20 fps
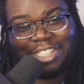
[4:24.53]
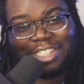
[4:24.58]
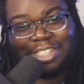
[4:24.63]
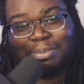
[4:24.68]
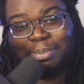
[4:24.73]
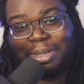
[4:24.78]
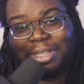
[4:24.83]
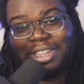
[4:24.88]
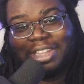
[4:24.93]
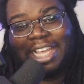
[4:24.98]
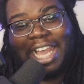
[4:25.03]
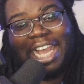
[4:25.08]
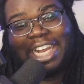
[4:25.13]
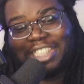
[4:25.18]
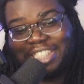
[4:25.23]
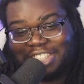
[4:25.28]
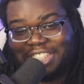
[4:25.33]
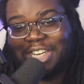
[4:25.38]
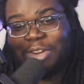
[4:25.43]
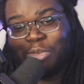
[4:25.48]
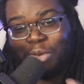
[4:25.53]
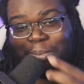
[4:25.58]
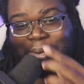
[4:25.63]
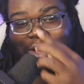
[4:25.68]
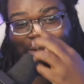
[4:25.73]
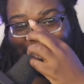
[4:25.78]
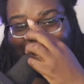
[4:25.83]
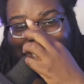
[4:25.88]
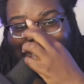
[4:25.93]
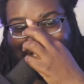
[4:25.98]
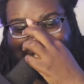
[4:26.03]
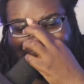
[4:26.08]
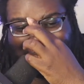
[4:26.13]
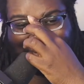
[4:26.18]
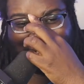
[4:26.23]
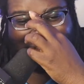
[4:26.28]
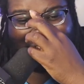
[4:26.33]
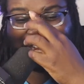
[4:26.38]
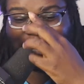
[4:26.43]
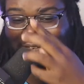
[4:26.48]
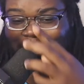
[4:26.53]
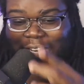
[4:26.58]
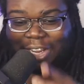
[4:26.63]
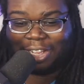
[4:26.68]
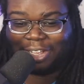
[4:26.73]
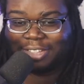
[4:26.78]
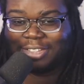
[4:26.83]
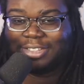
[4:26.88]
but that shit would be crazy to me. I ain't gonna lie.